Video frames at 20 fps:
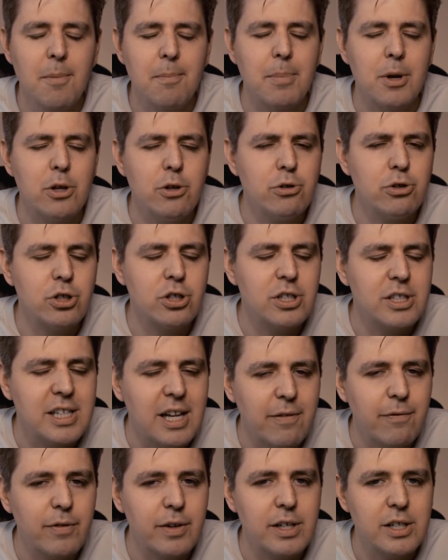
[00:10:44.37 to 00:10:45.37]
but you should
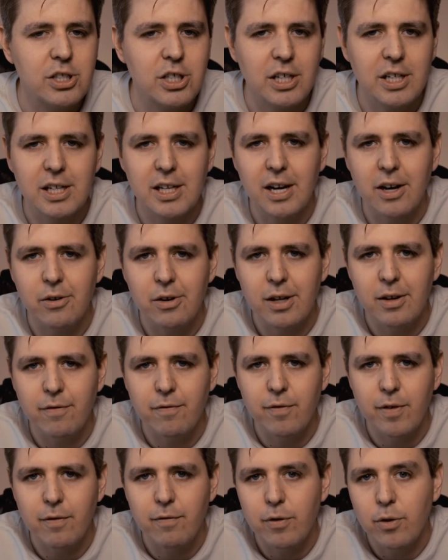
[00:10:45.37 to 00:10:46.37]
definitely check it out
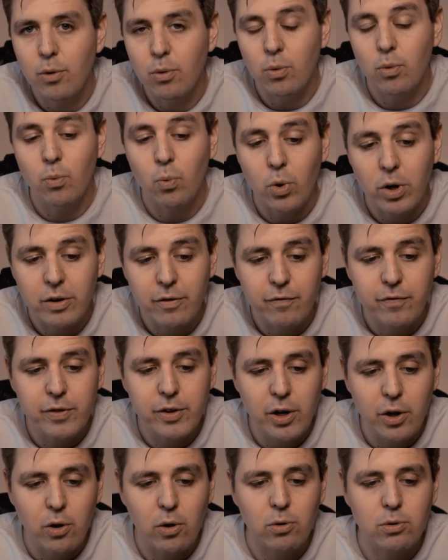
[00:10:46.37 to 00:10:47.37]
if, if you're one of
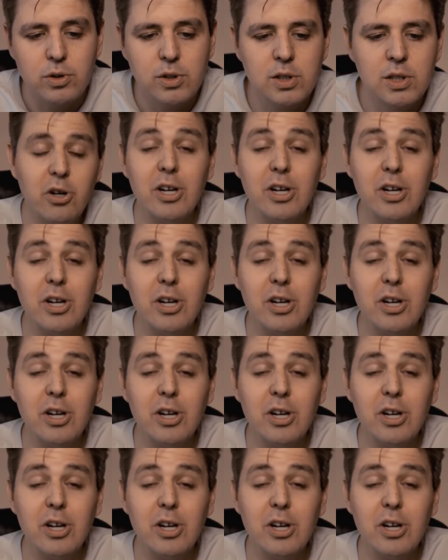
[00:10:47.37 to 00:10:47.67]
those.